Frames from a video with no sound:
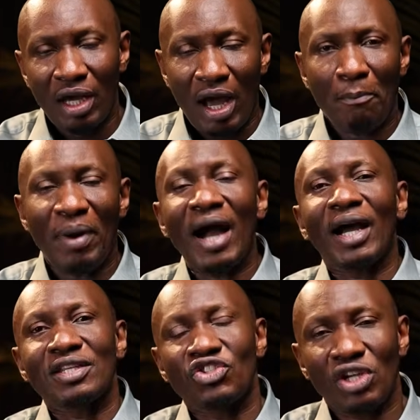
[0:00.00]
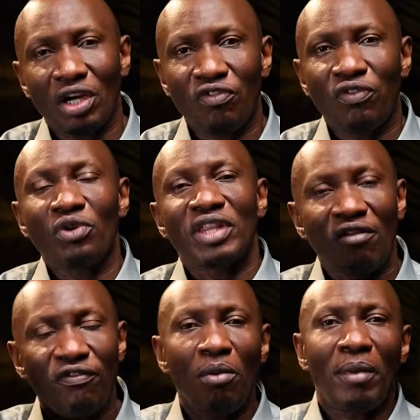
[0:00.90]
a banker's check for
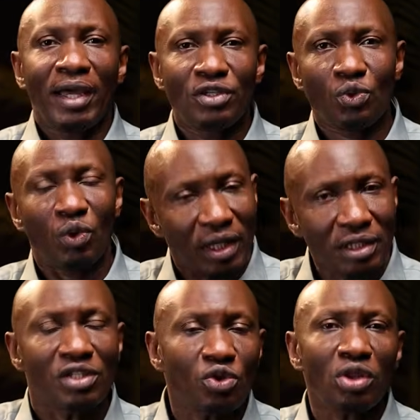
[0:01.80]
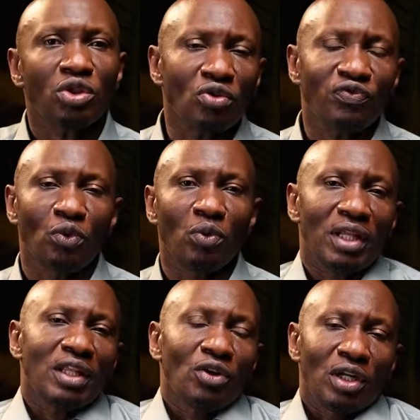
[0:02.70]
their former high school, it is not thoughtful. What
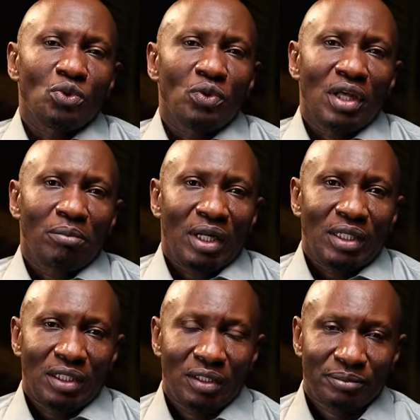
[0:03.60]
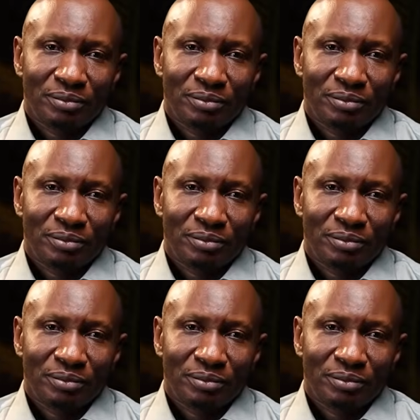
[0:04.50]
are they going to do with that money?